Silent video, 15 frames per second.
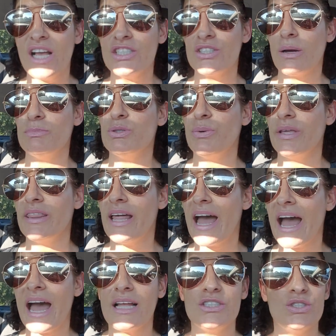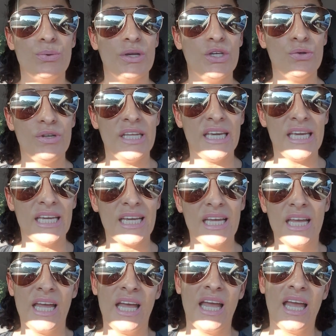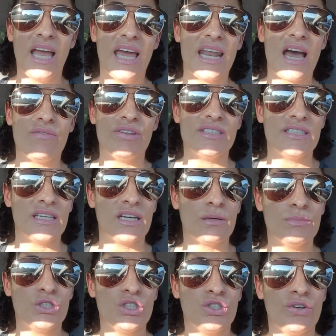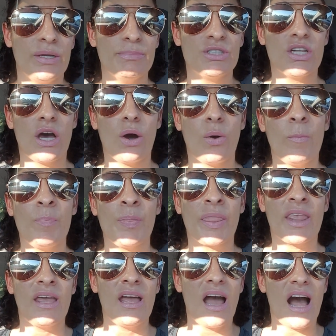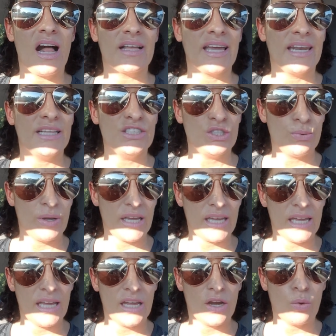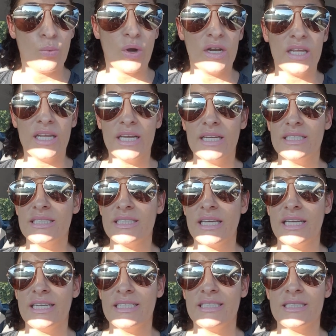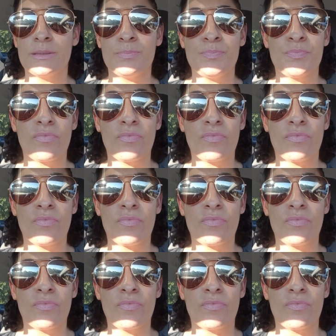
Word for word: So I'm doing that, doing Younique, and have this income stream. So I'll get into it here. What it is, is